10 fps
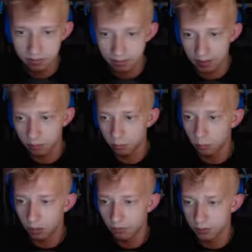like,
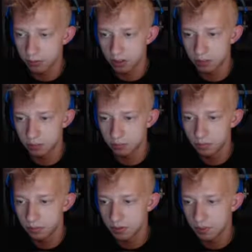when I first started
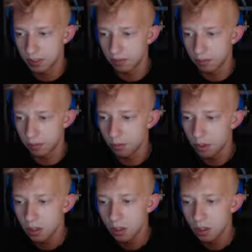this playthrough.
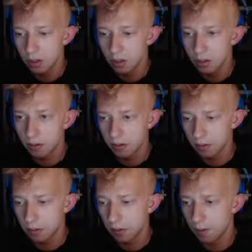
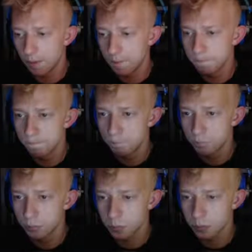
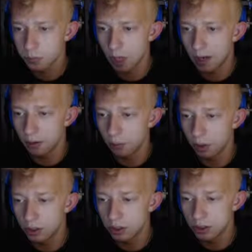I don't want
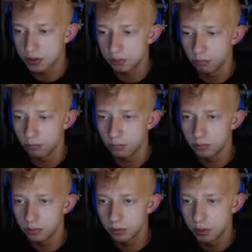to just
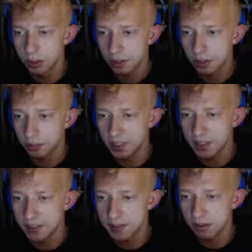completely
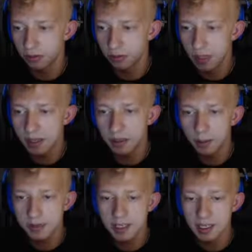steal from that, and I
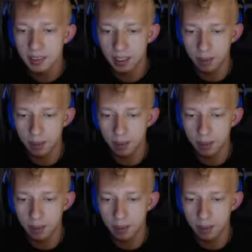was thinking a lot